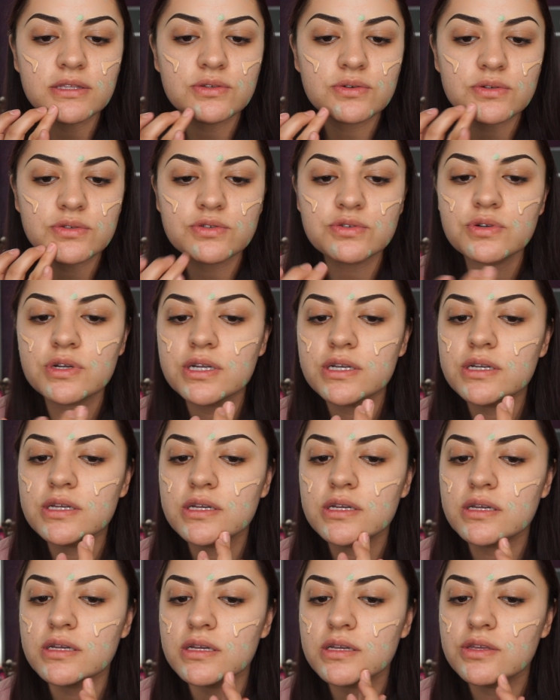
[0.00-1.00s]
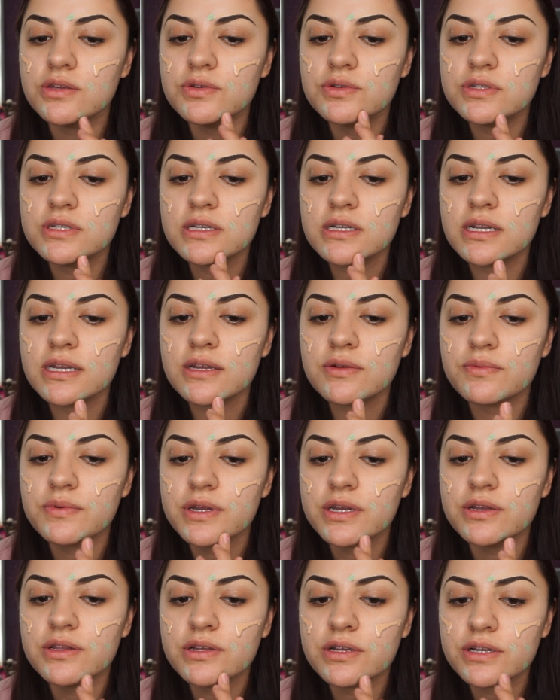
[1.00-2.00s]
Don't try to use it like
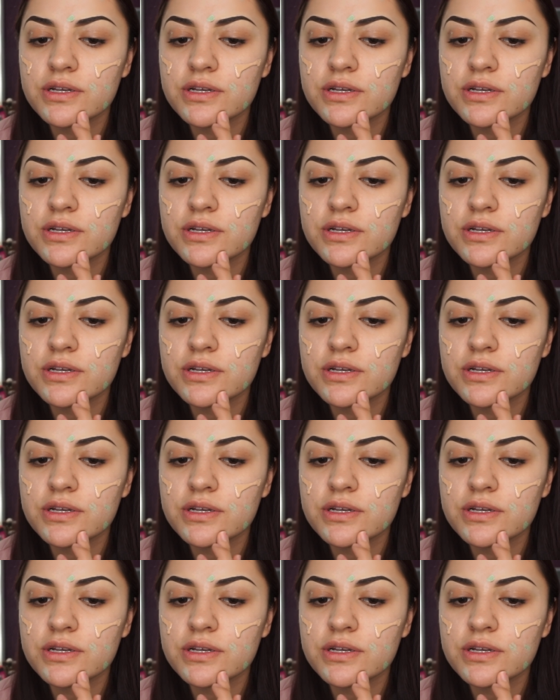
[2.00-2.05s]
regular